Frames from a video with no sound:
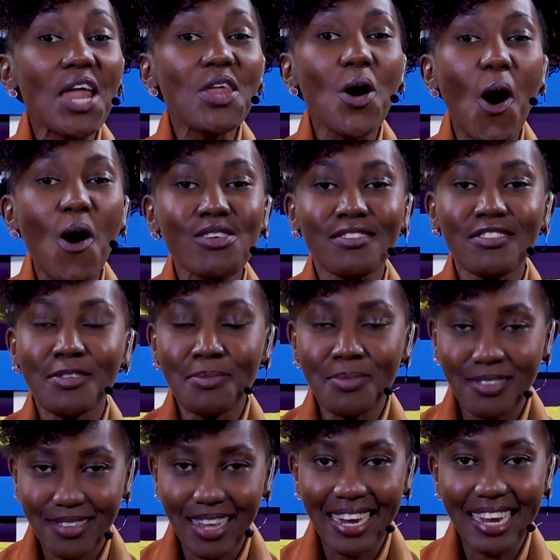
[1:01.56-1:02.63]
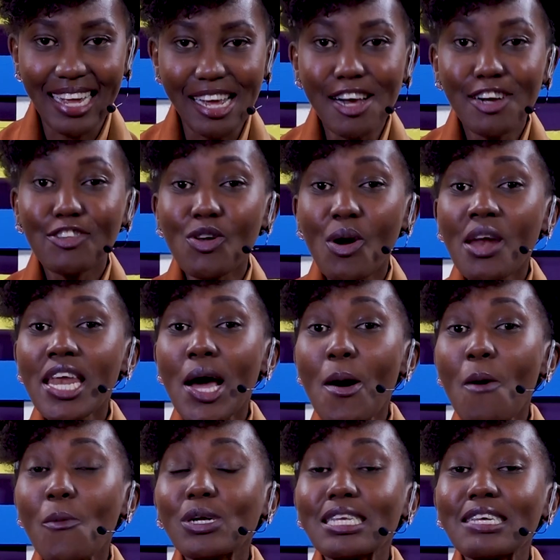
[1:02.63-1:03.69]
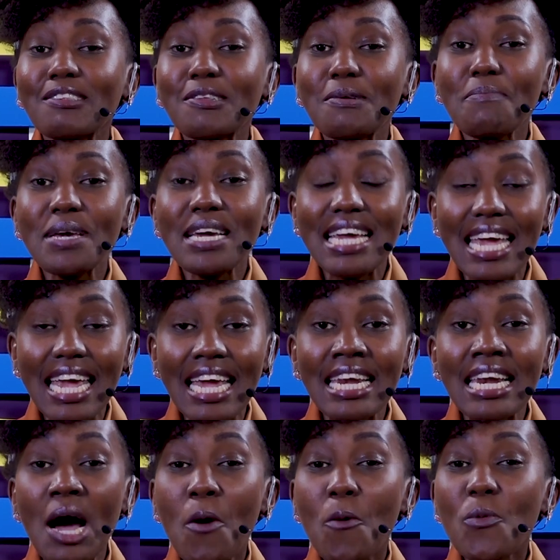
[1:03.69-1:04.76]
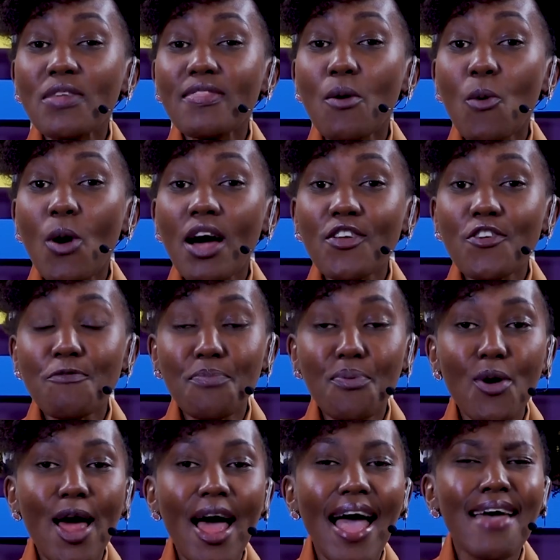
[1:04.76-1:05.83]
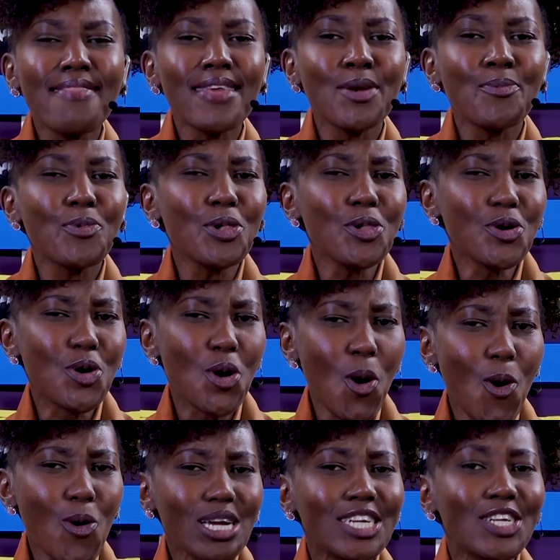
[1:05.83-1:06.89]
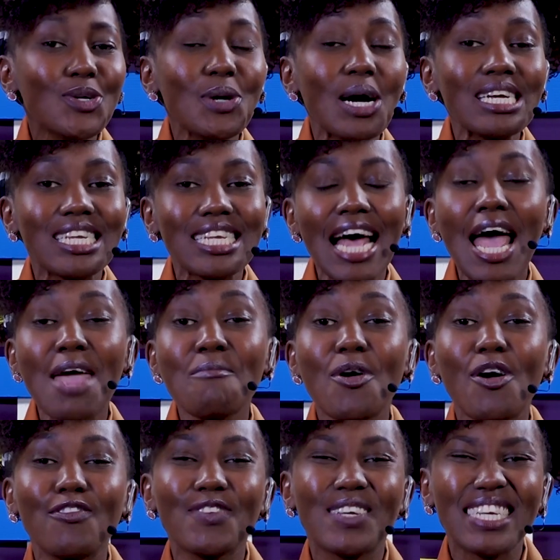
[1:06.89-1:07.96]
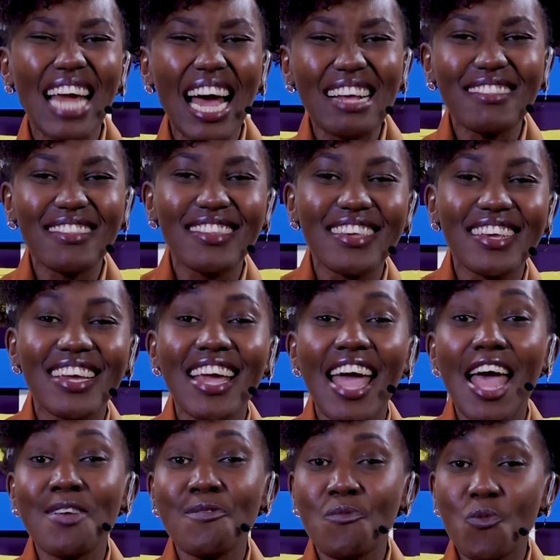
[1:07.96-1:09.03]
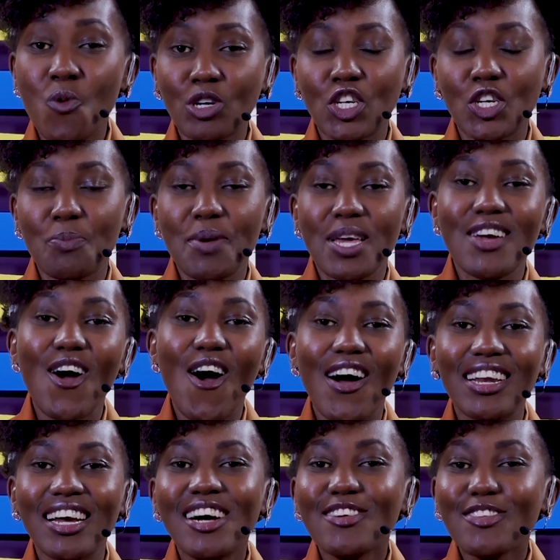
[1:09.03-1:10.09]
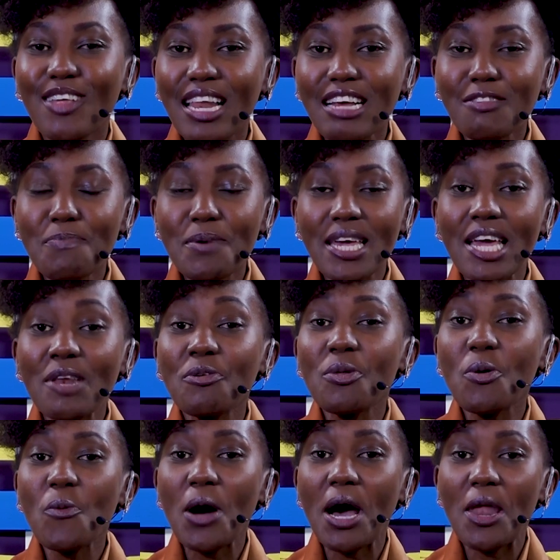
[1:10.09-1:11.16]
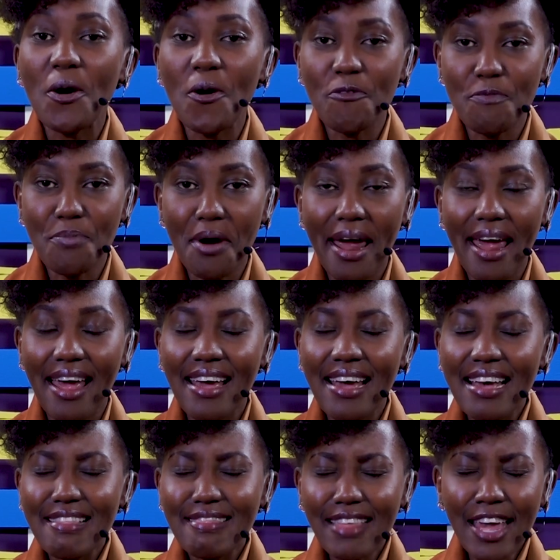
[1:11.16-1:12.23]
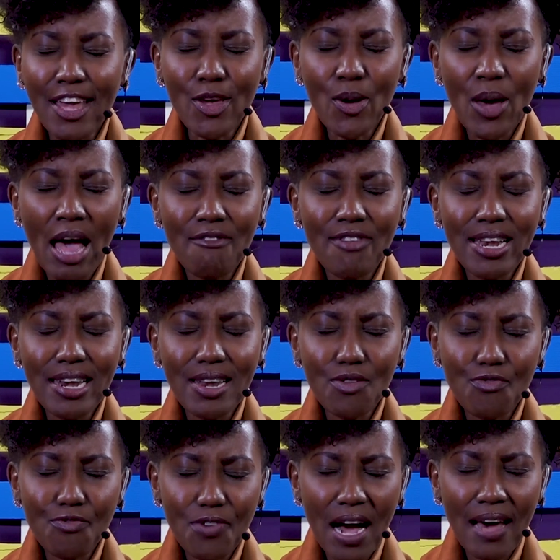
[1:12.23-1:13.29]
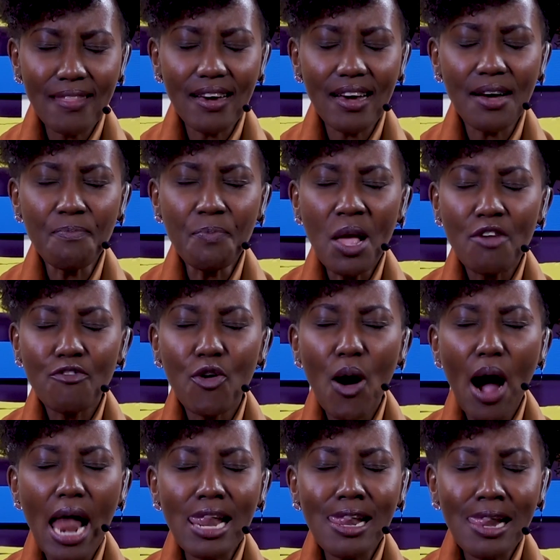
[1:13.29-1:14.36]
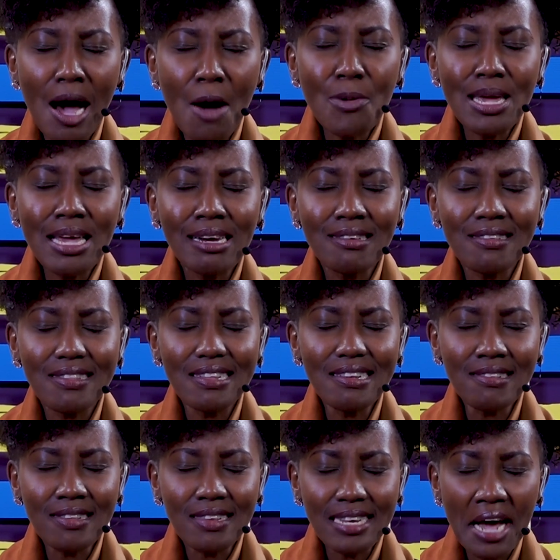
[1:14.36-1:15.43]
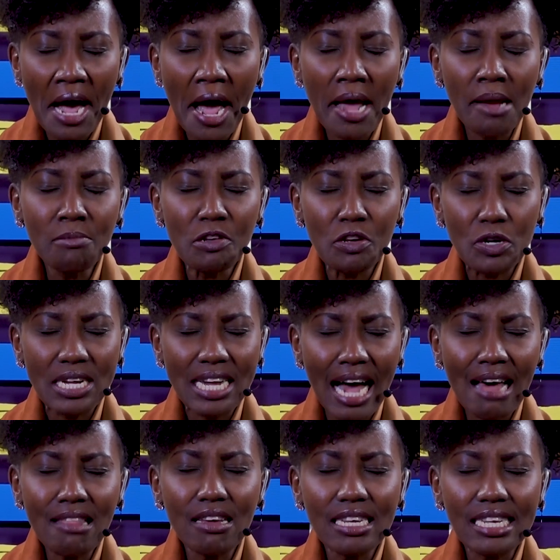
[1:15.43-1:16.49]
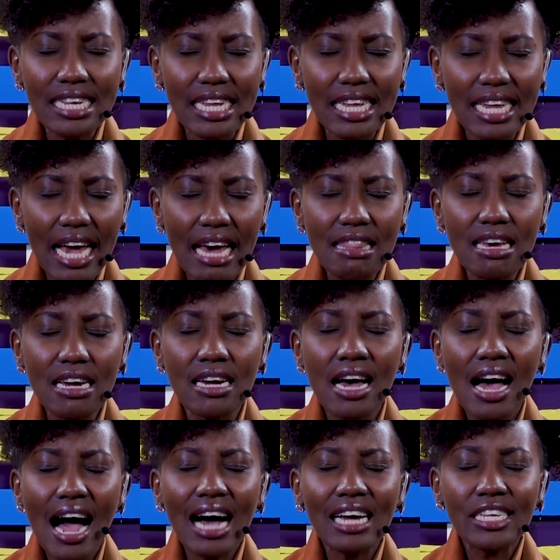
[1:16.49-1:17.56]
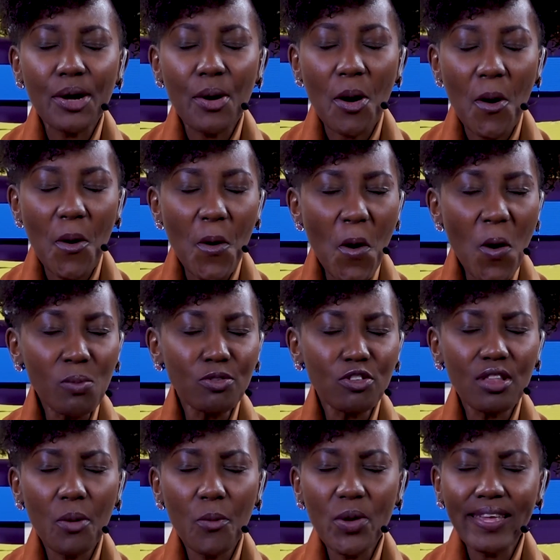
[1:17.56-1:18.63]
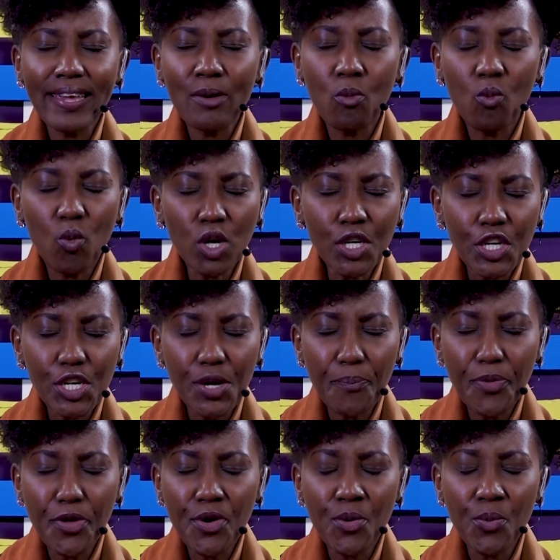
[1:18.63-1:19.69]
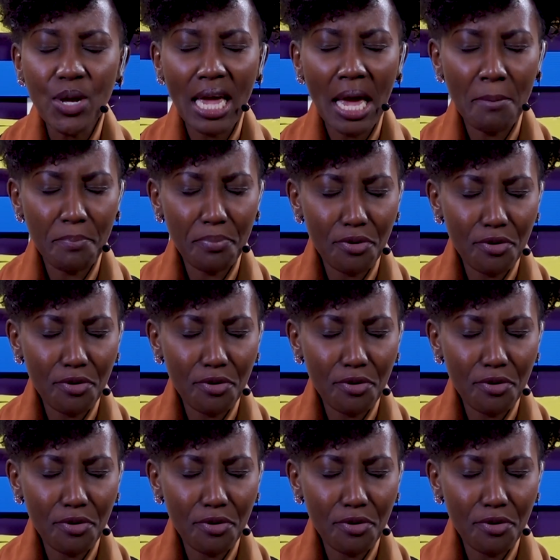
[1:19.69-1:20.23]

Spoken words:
an awesome Sunday. So right now I want us to begin with a word of prayer, and then we'll go into a time of dancing and worshiping God. So let's begin with a word of prayer. Thank you, Heavenly Father, for allowing us this time to gather together at our home so that we can worship you, we can